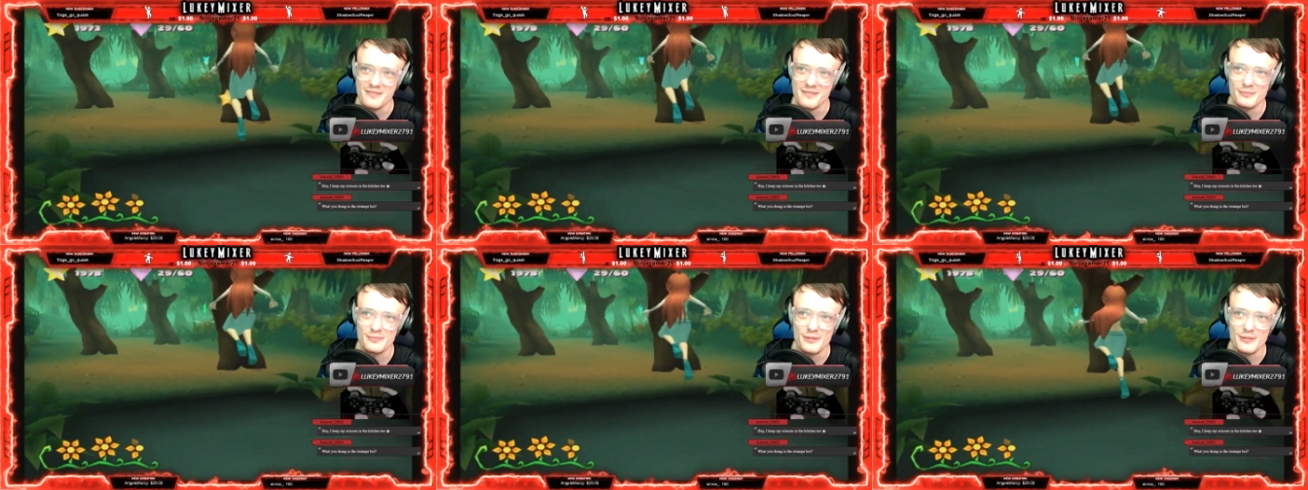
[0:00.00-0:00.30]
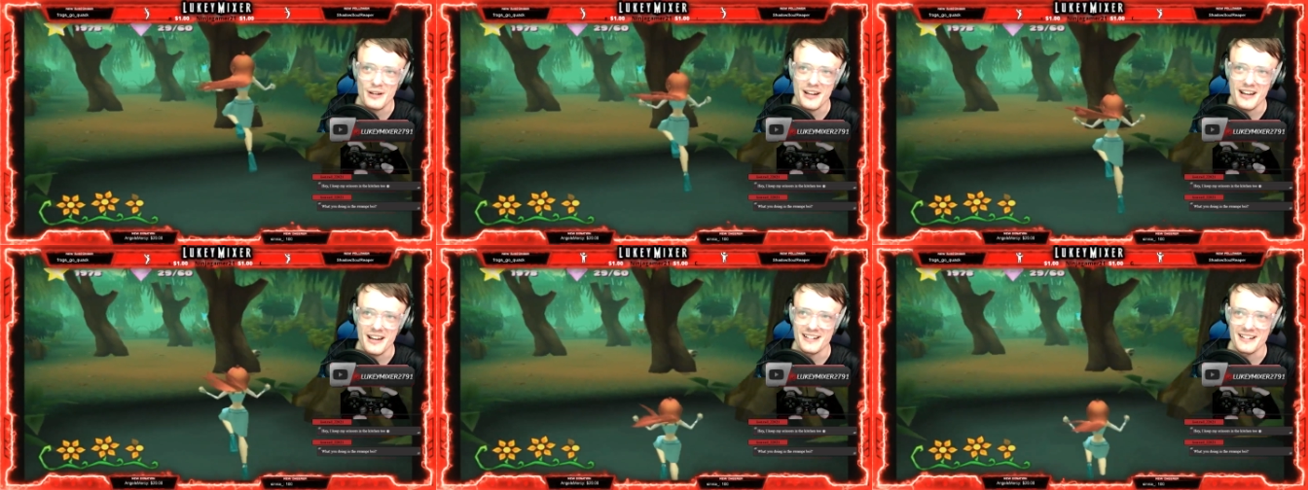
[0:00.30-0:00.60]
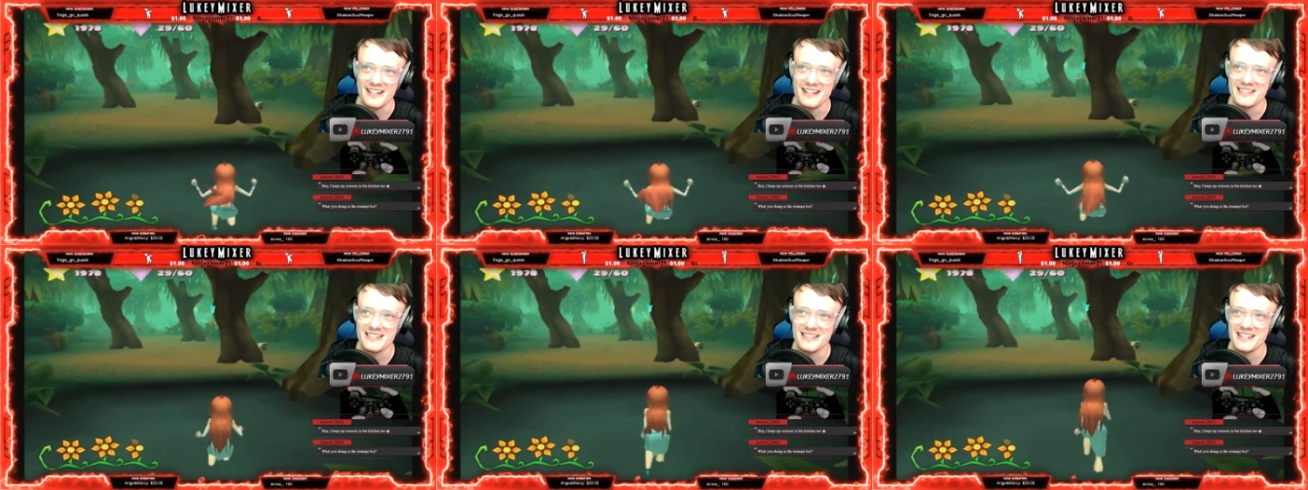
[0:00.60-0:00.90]
Bruh, at
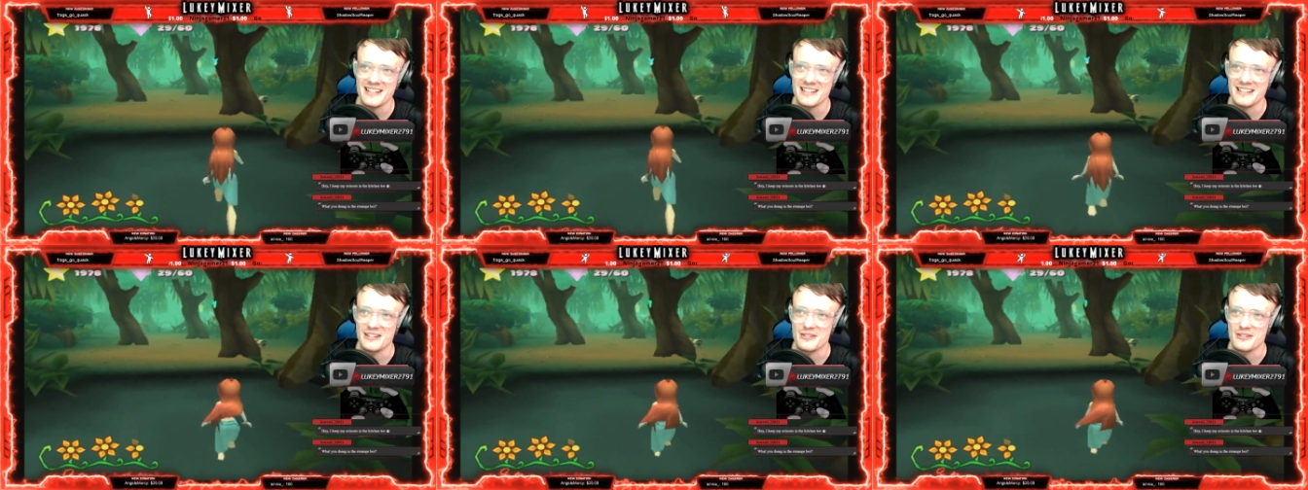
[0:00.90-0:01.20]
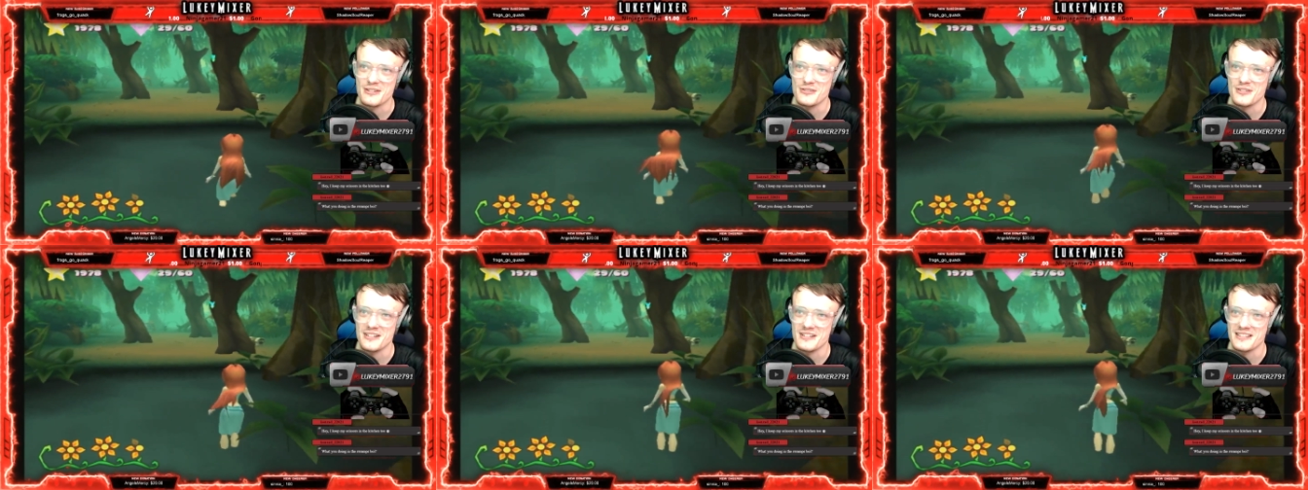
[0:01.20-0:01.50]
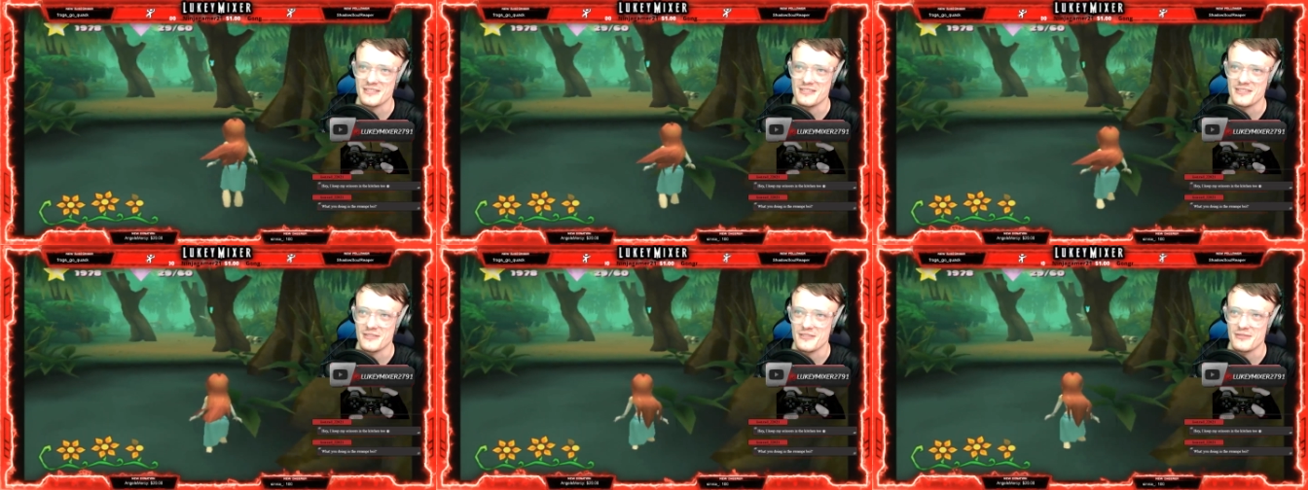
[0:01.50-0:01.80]
least you're hitting the trees
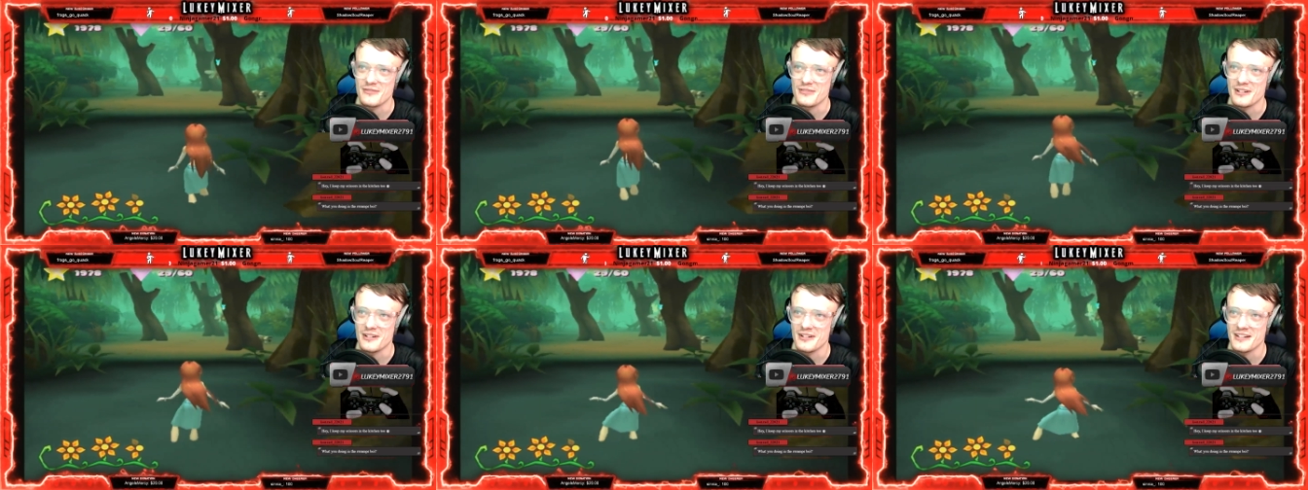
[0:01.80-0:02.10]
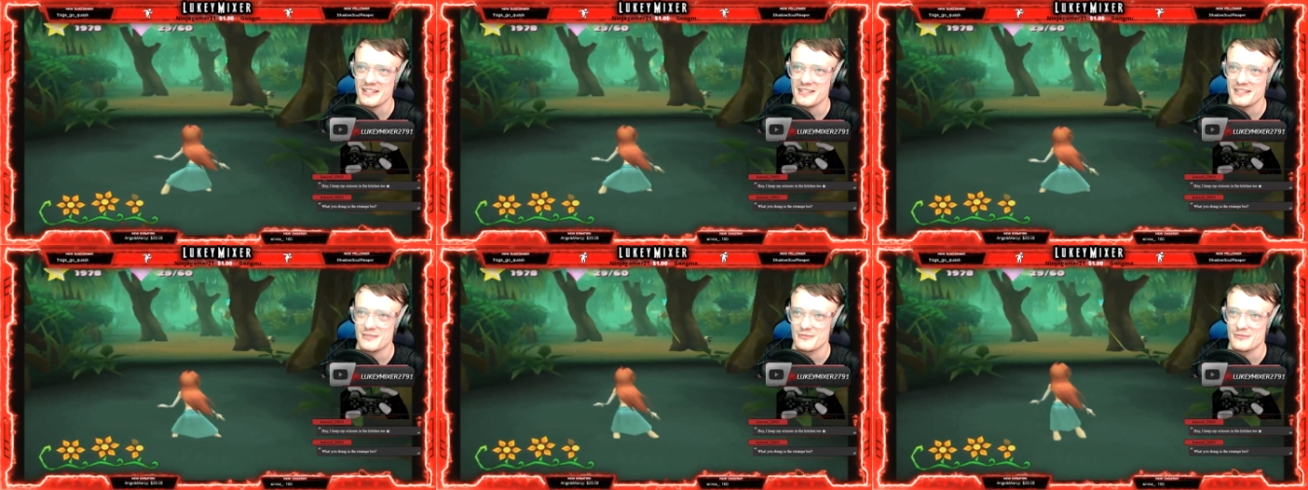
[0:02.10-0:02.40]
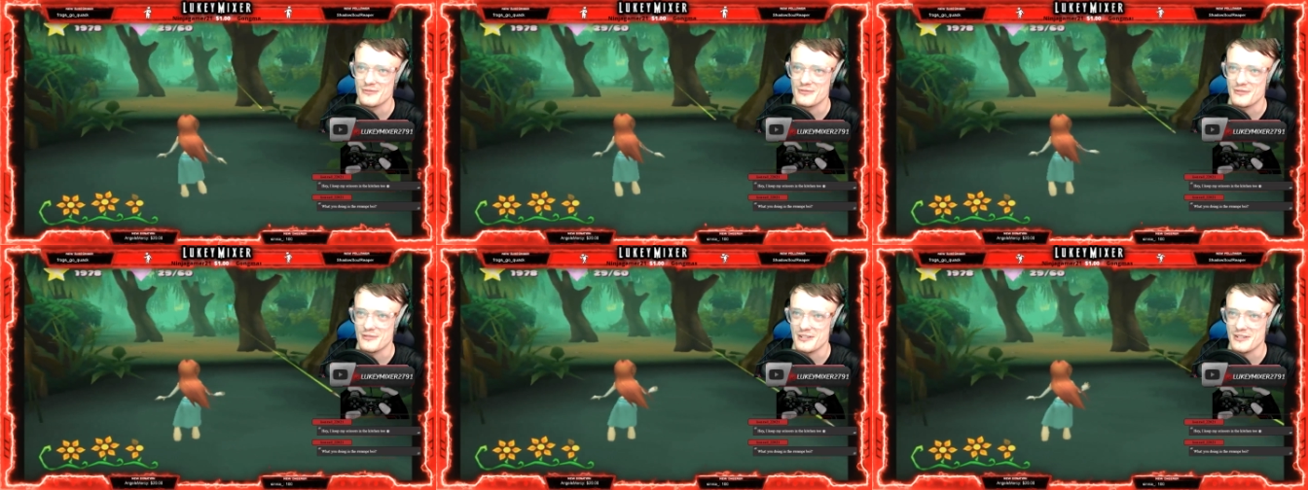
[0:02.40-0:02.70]
of the fly.
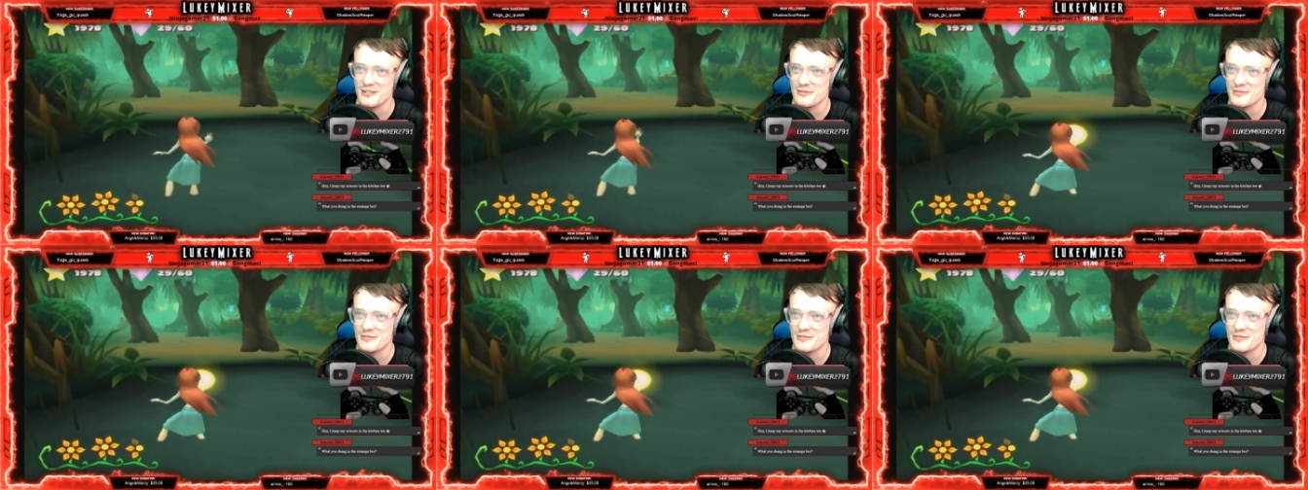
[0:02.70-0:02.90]
For reals.